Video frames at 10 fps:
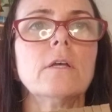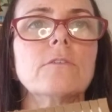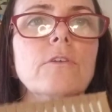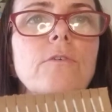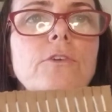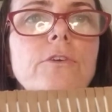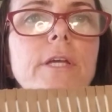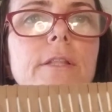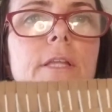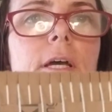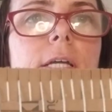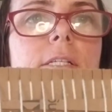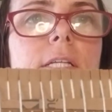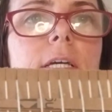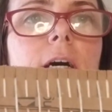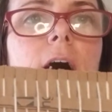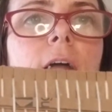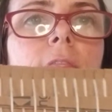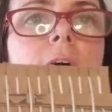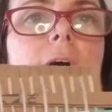So you get the idea
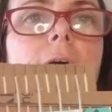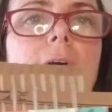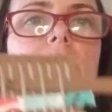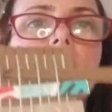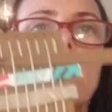on that.